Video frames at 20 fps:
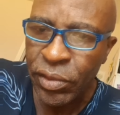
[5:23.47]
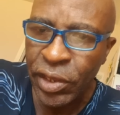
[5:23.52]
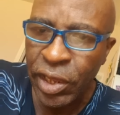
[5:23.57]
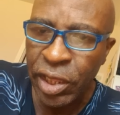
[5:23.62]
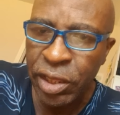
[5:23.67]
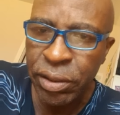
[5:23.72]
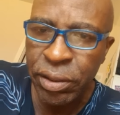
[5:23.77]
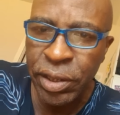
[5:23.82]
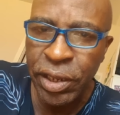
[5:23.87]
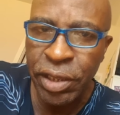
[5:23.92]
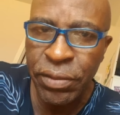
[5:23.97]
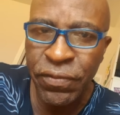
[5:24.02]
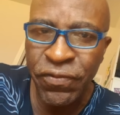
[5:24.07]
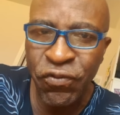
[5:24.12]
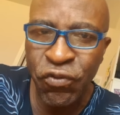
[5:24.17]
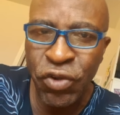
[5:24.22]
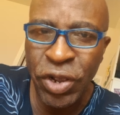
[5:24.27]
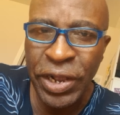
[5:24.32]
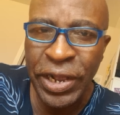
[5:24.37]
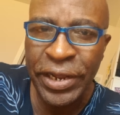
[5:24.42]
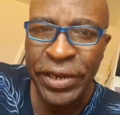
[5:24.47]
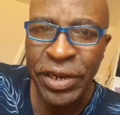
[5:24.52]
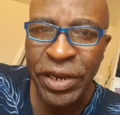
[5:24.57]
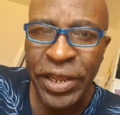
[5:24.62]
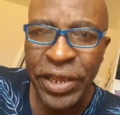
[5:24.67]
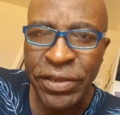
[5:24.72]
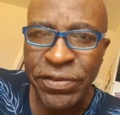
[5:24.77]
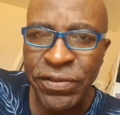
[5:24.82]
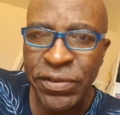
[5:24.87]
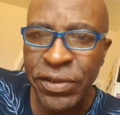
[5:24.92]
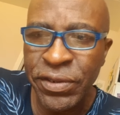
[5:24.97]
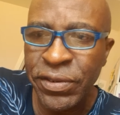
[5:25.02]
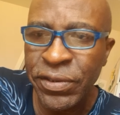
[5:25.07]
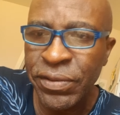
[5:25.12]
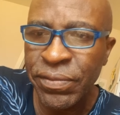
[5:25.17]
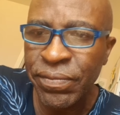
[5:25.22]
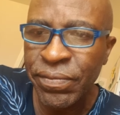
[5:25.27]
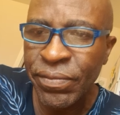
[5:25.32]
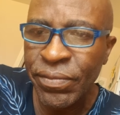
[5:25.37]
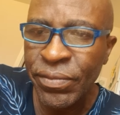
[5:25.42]
That's not before I got the Lexus.
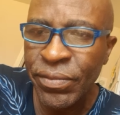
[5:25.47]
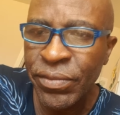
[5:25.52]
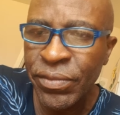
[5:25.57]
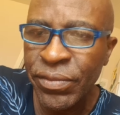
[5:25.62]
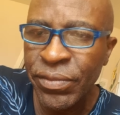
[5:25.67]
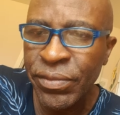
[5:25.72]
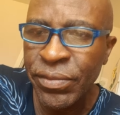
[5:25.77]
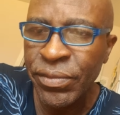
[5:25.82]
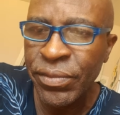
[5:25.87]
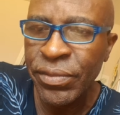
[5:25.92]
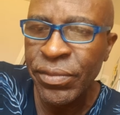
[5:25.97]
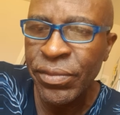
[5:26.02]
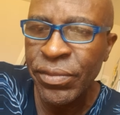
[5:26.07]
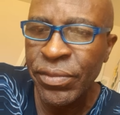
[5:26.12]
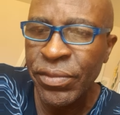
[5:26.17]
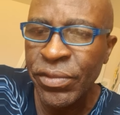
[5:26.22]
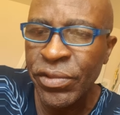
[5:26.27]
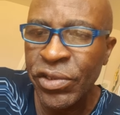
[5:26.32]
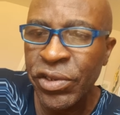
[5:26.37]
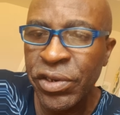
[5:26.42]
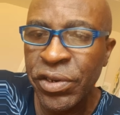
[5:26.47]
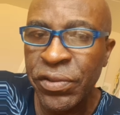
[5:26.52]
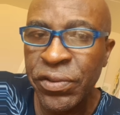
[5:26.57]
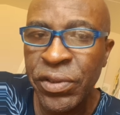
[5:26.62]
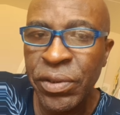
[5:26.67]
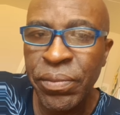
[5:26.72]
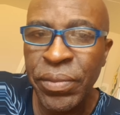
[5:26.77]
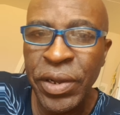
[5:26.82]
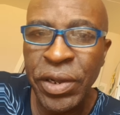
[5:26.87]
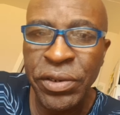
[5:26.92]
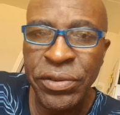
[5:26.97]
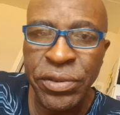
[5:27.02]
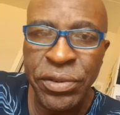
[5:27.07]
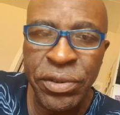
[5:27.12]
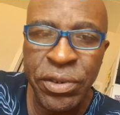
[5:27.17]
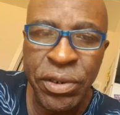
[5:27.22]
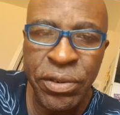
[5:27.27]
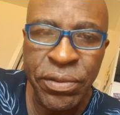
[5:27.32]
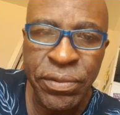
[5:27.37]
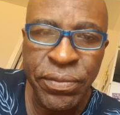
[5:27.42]
Got the same mouse.
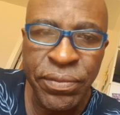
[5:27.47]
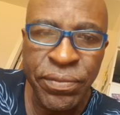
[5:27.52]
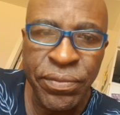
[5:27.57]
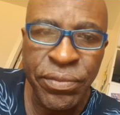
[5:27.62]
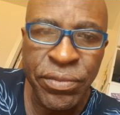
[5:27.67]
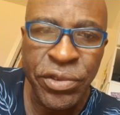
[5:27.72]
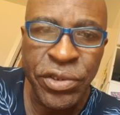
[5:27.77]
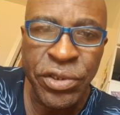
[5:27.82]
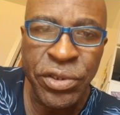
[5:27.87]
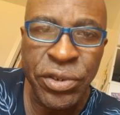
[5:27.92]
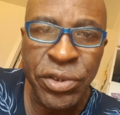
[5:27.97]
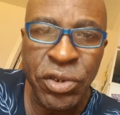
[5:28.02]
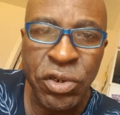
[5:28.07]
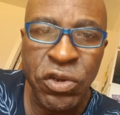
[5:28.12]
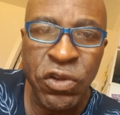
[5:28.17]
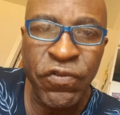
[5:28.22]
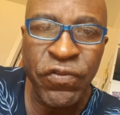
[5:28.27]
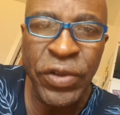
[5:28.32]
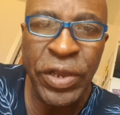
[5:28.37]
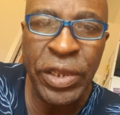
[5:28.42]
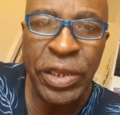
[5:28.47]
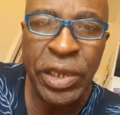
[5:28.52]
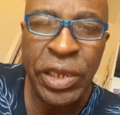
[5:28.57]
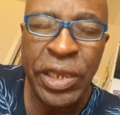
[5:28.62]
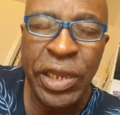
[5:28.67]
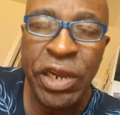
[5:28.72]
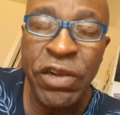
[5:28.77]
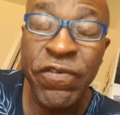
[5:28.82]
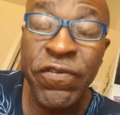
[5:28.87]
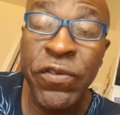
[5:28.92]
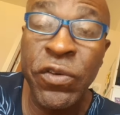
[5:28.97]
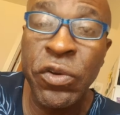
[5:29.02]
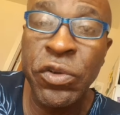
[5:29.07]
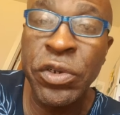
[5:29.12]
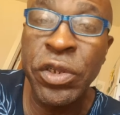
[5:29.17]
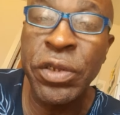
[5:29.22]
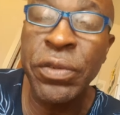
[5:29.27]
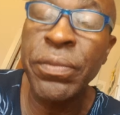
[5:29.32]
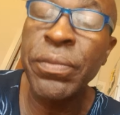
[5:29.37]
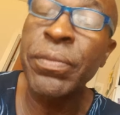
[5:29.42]
This is Irvine,
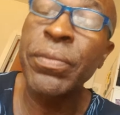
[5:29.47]
California